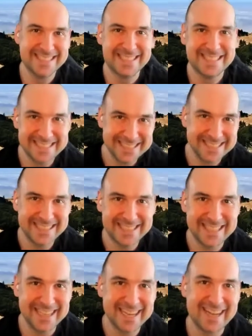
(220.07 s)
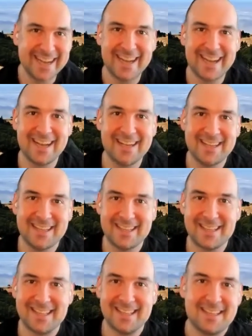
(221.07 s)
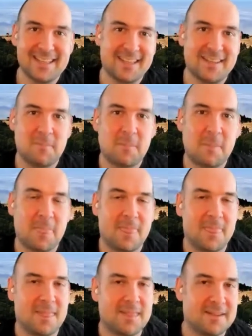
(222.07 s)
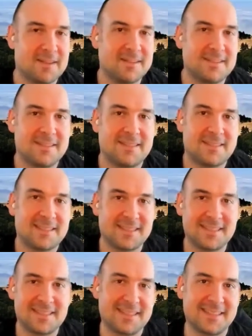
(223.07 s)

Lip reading: [no speech]